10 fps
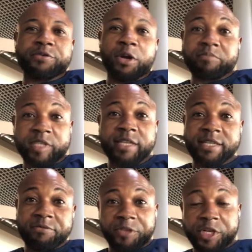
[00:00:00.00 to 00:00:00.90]
someday,
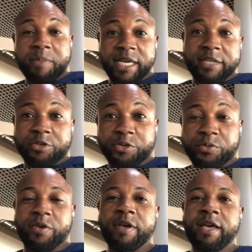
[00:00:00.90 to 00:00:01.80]
this video may get to
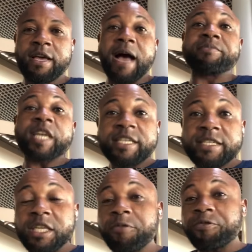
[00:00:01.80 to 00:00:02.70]
you. I'm saying
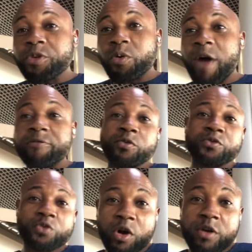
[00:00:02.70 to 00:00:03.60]
this, if you have to
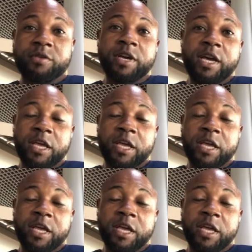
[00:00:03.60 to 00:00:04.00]
talk,